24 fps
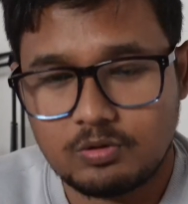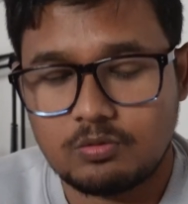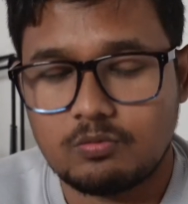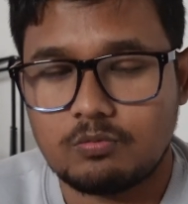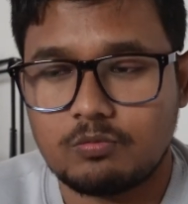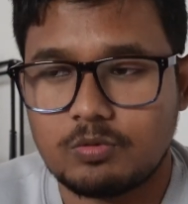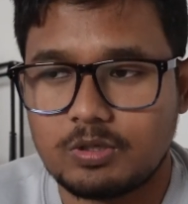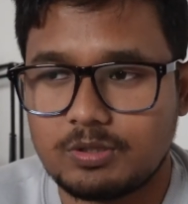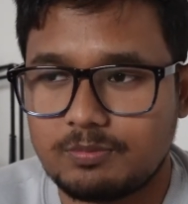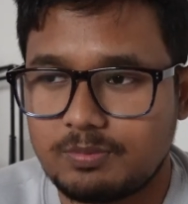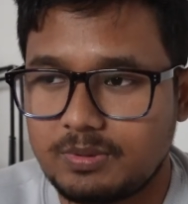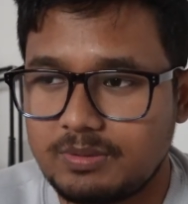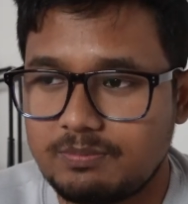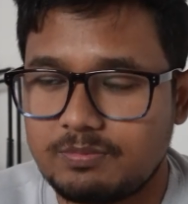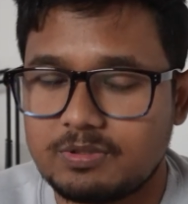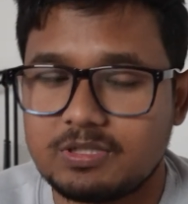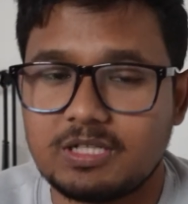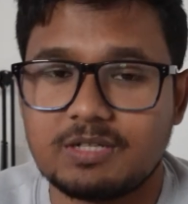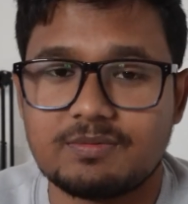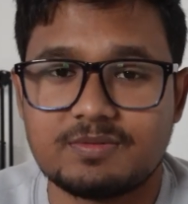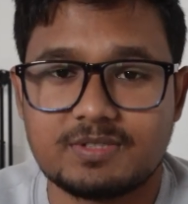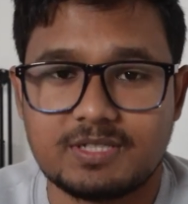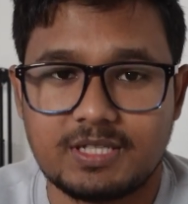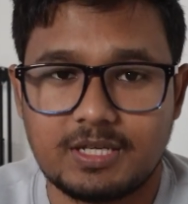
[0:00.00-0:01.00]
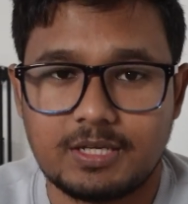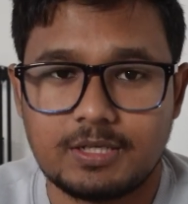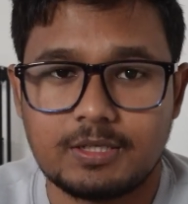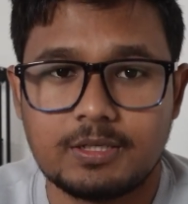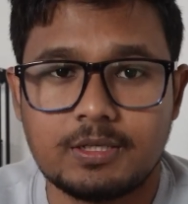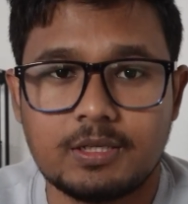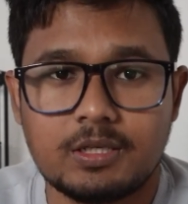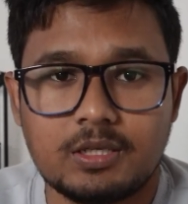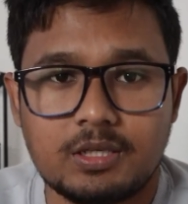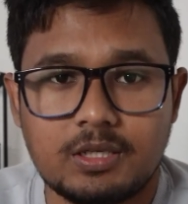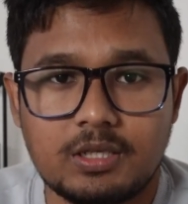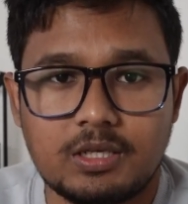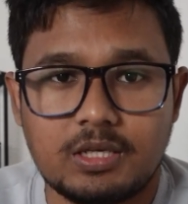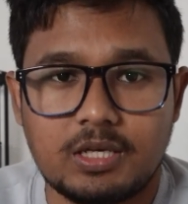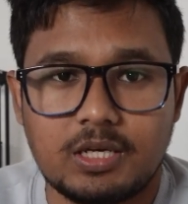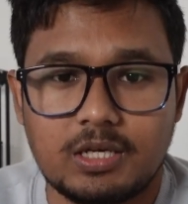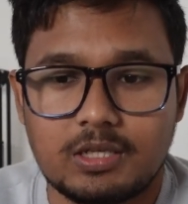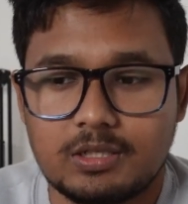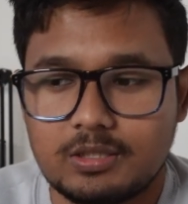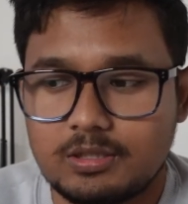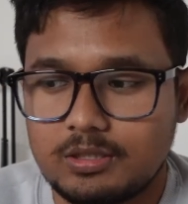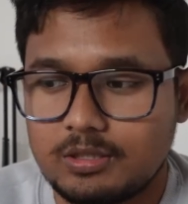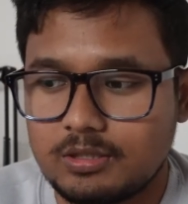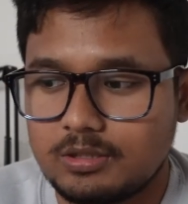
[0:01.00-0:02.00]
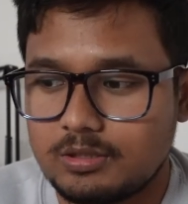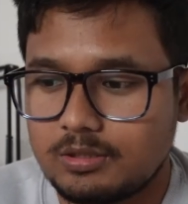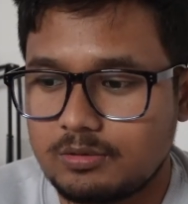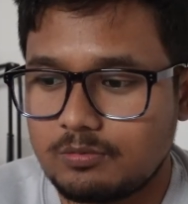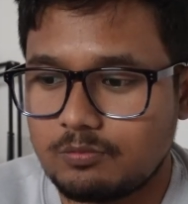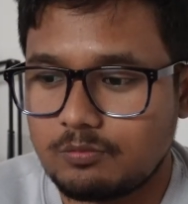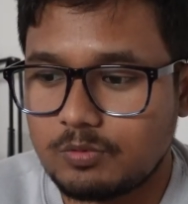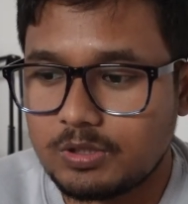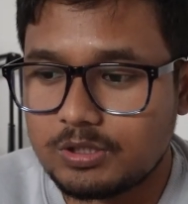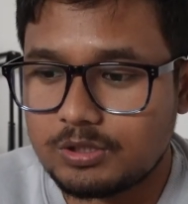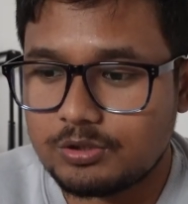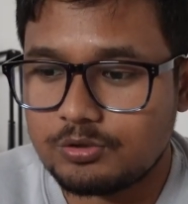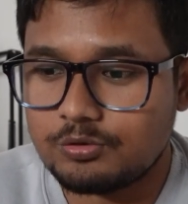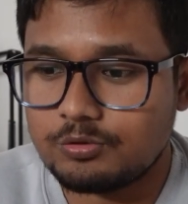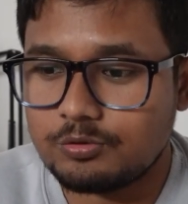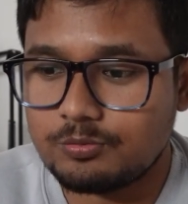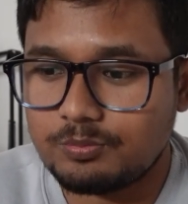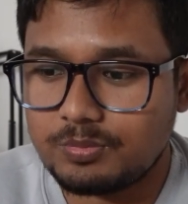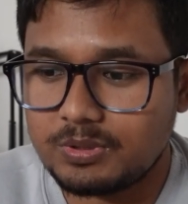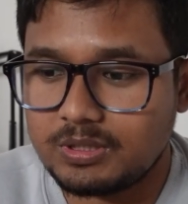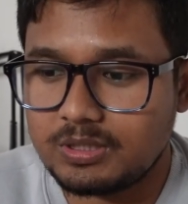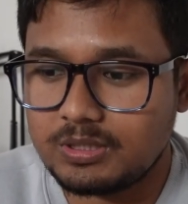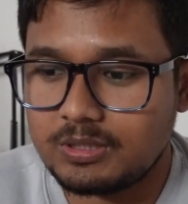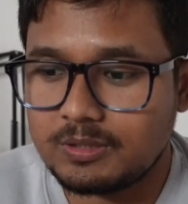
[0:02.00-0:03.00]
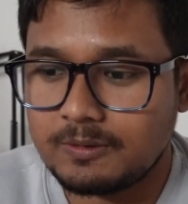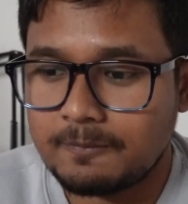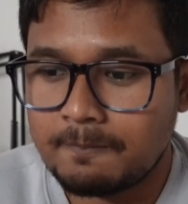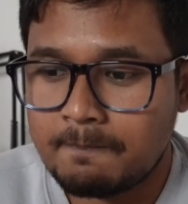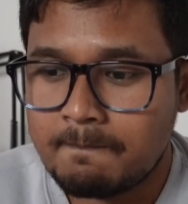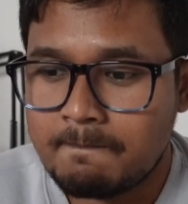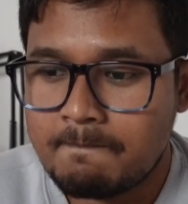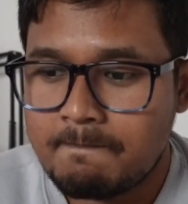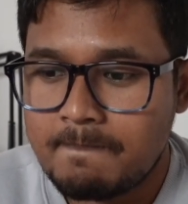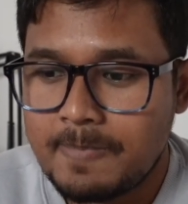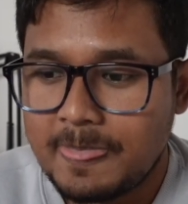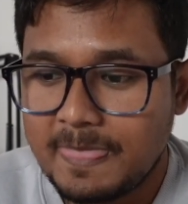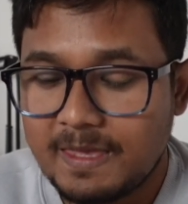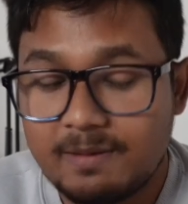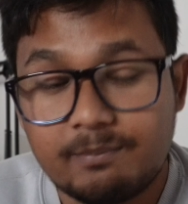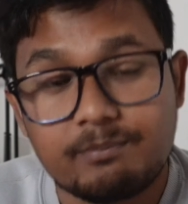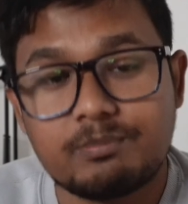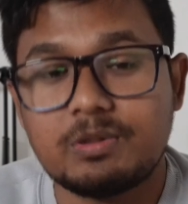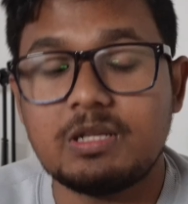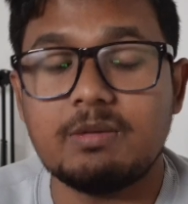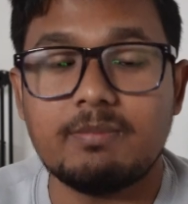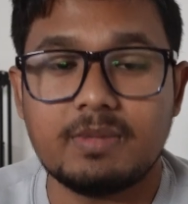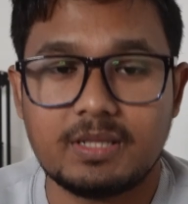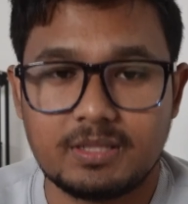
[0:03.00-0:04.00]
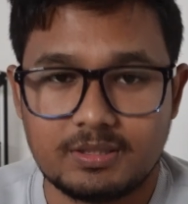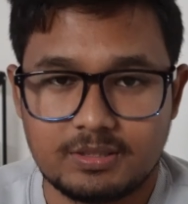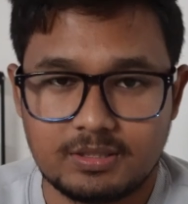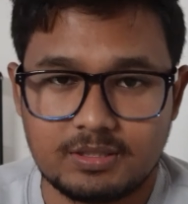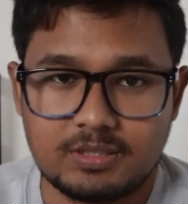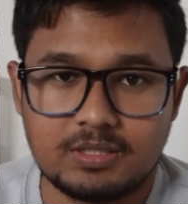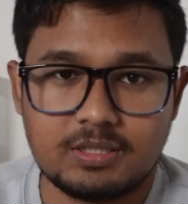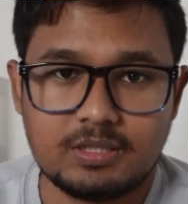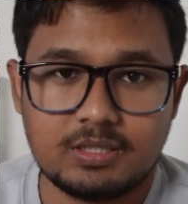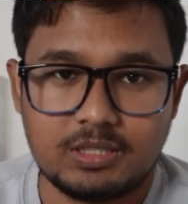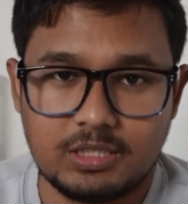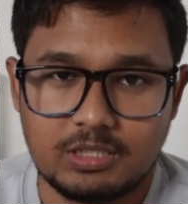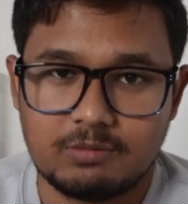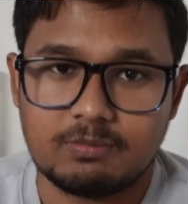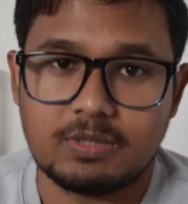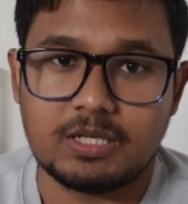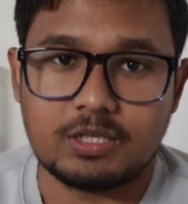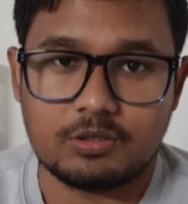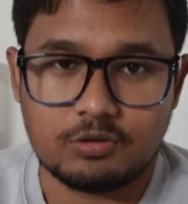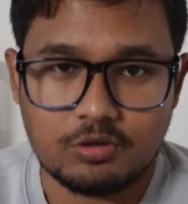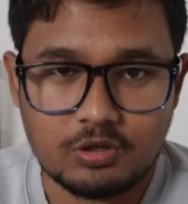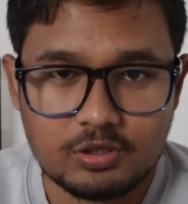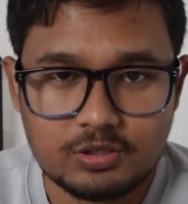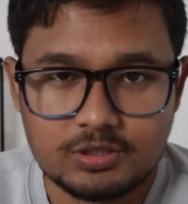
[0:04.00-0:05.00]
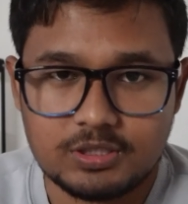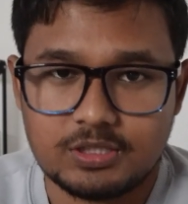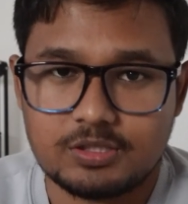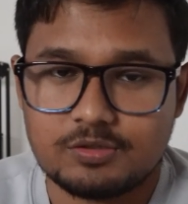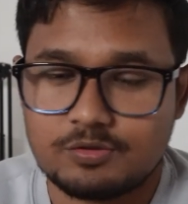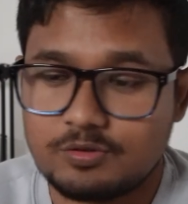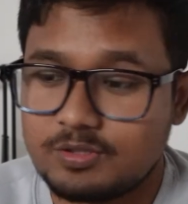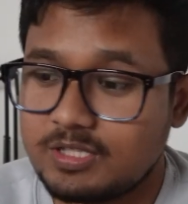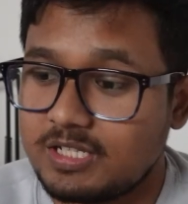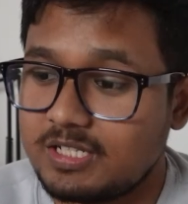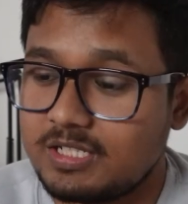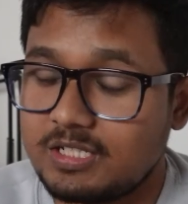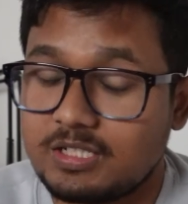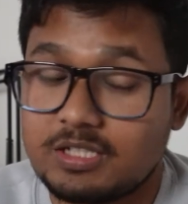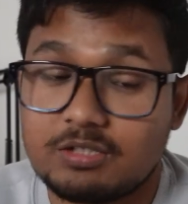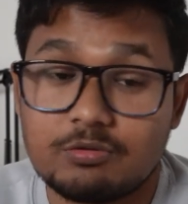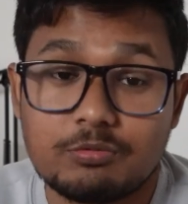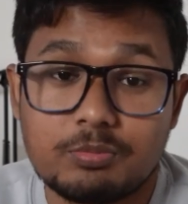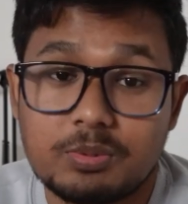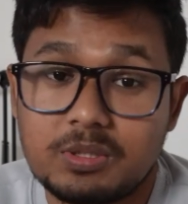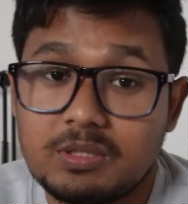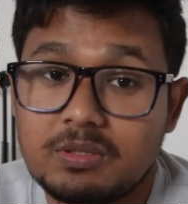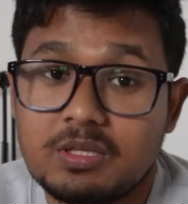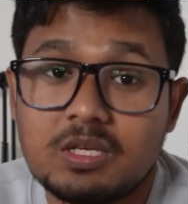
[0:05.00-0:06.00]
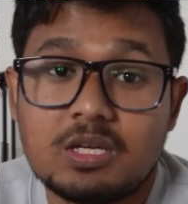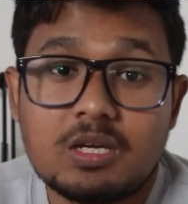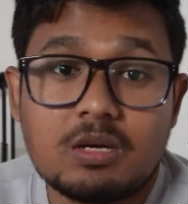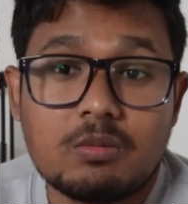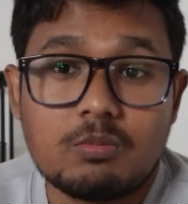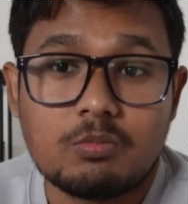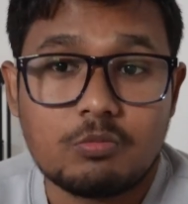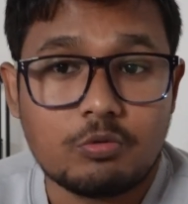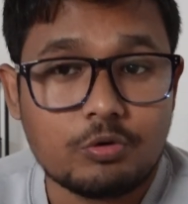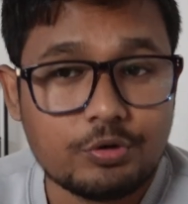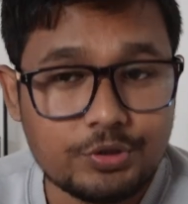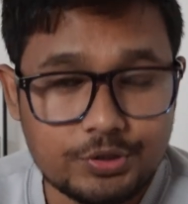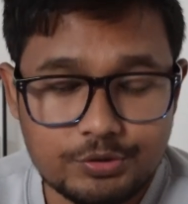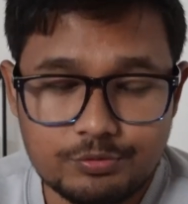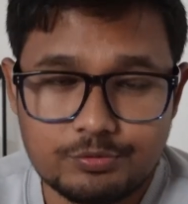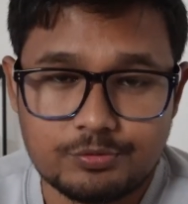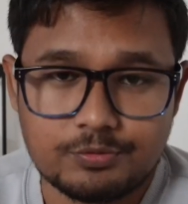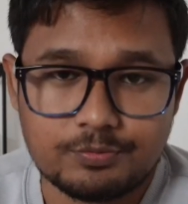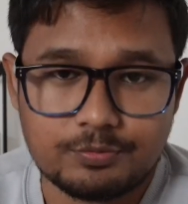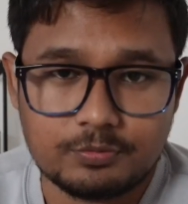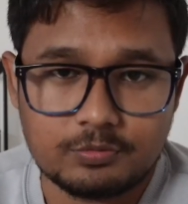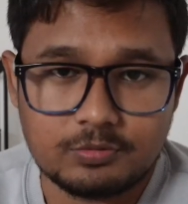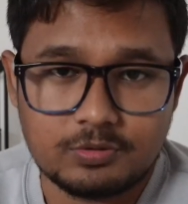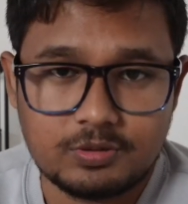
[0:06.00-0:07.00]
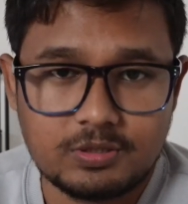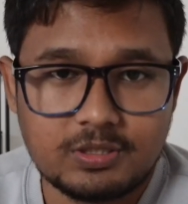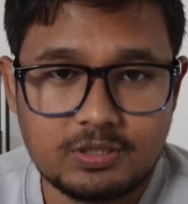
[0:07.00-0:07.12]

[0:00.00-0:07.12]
what people have said and what should be implemented in my content so that it could be more useful.